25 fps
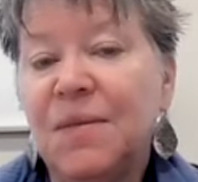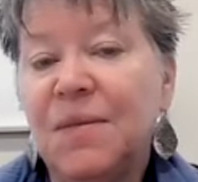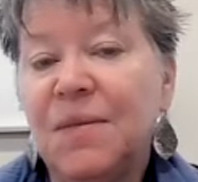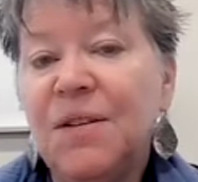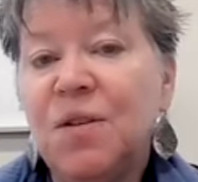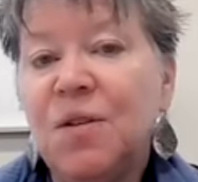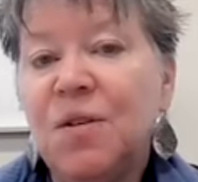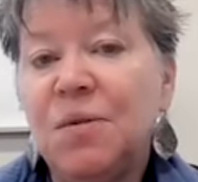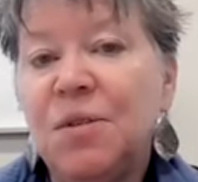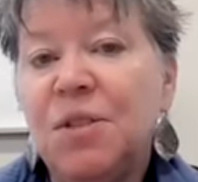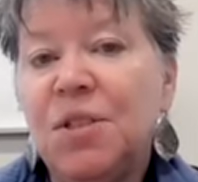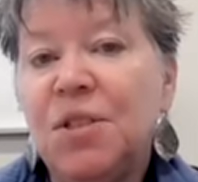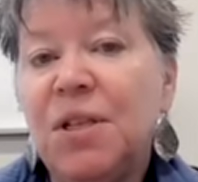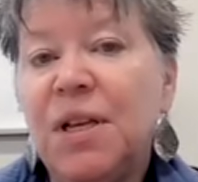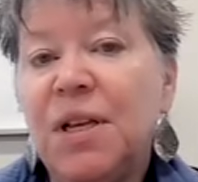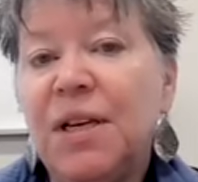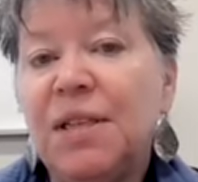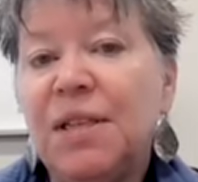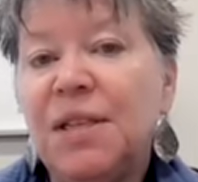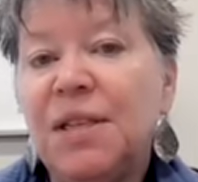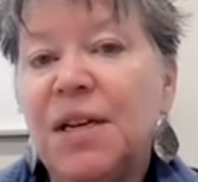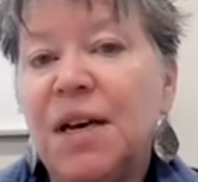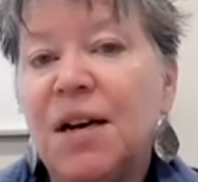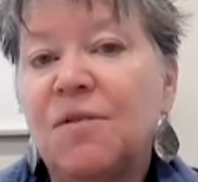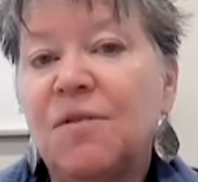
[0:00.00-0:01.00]
What else would you
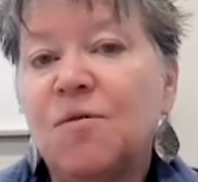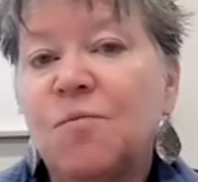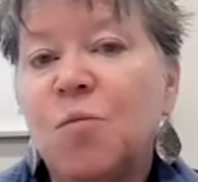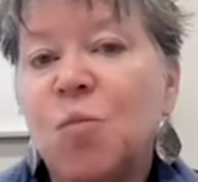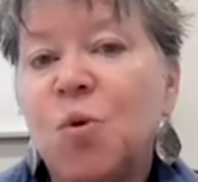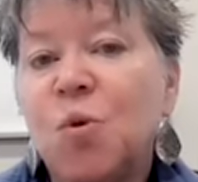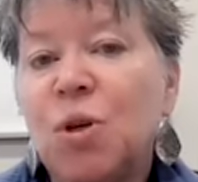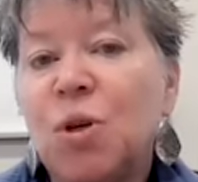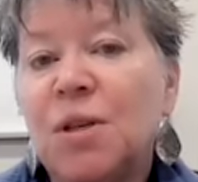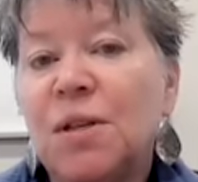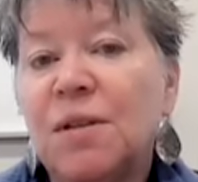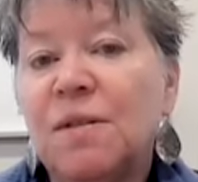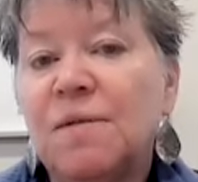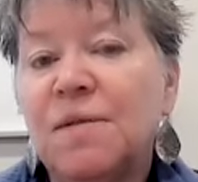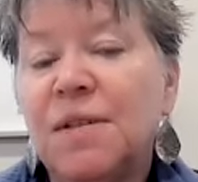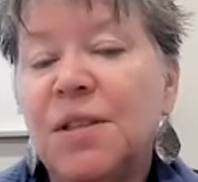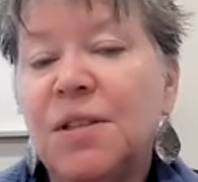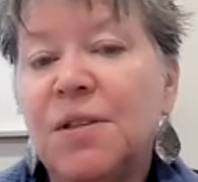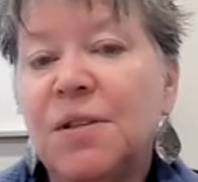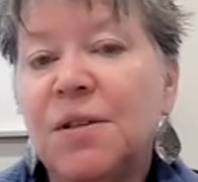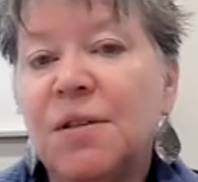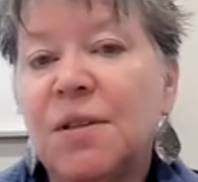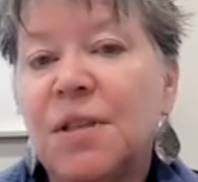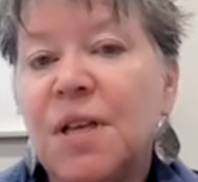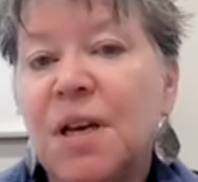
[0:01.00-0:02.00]
like to have more of
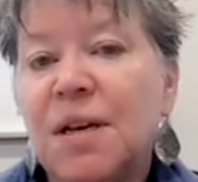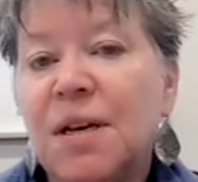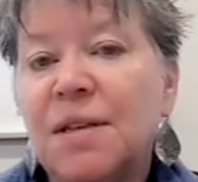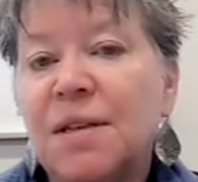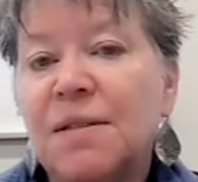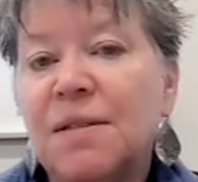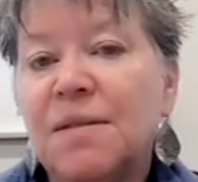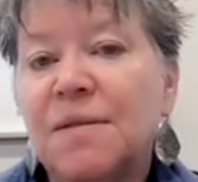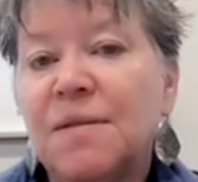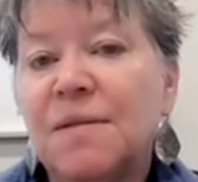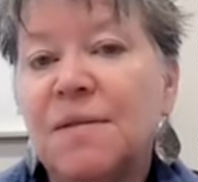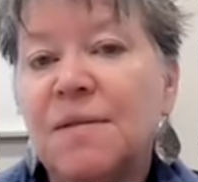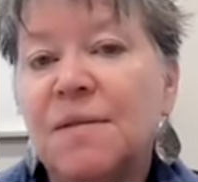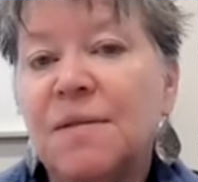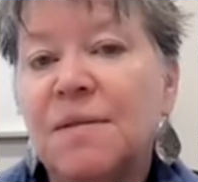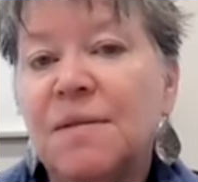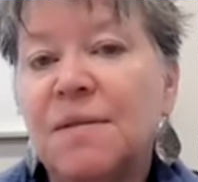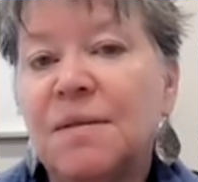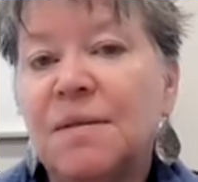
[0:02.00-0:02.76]
in your life?